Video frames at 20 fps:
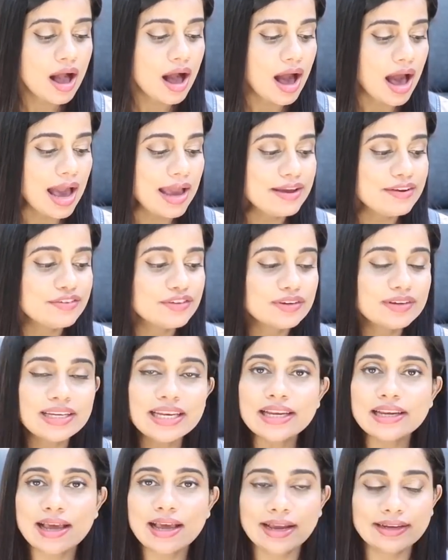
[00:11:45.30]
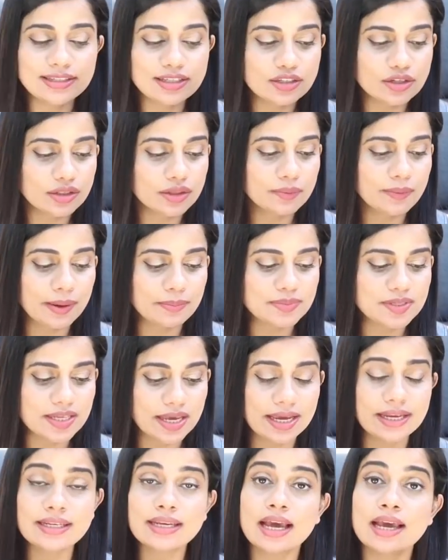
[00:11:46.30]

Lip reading: I really liked it on the website,